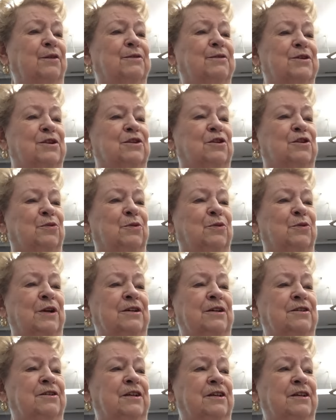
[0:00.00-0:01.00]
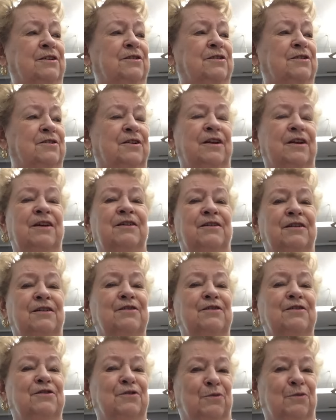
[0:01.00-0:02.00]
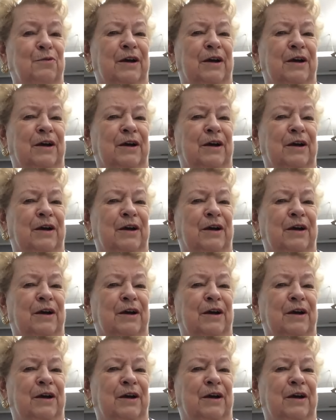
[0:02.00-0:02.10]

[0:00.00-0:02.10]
was the 26th state to